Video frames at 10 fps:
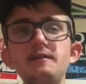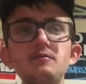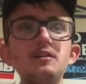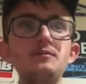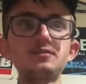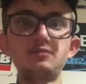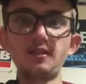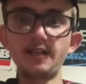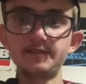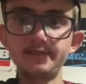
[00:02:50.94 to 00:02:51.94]
wearing Mr.
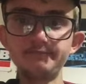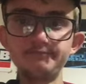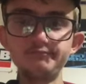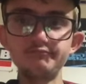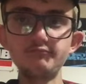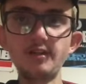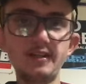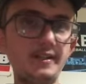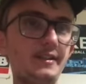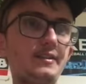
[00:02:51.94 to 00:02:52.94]
Casey.
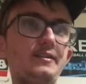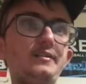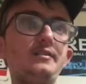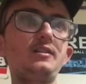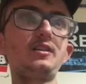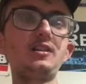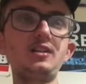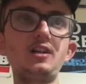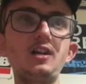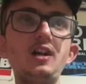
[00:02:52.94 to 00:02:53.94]
Like,
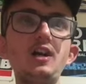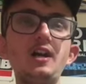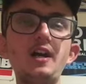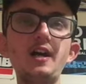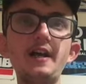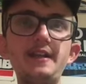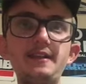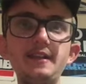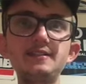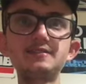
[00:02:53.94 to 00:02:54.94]
I
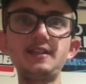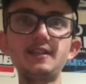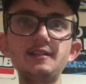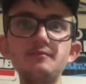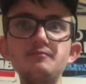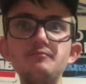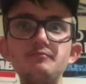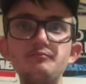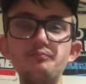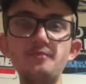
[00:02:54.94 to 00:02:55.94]
did see him
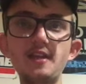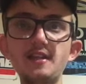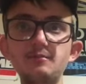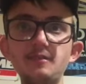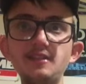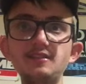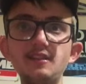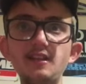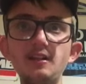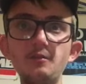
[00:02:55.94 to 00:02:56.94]
make his major
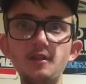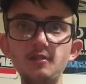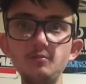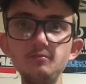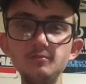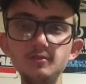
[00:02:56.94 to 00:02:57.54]
league debut,